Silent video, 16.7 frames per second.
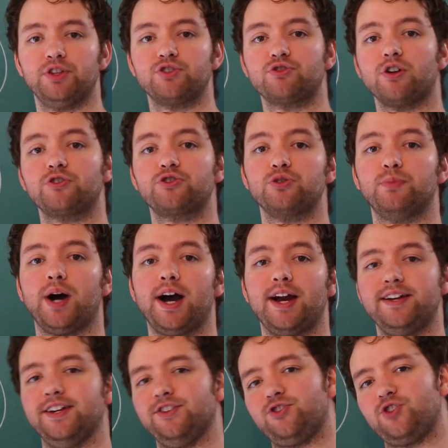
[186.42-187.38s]
but the structure
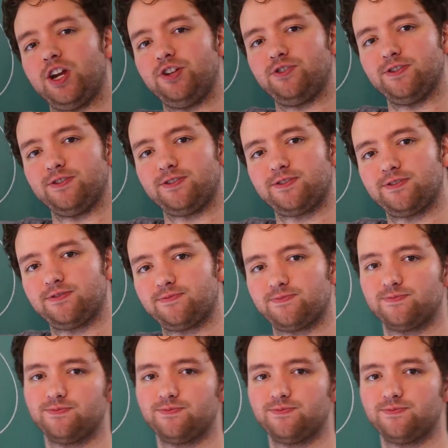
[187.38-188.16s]
behind it changes.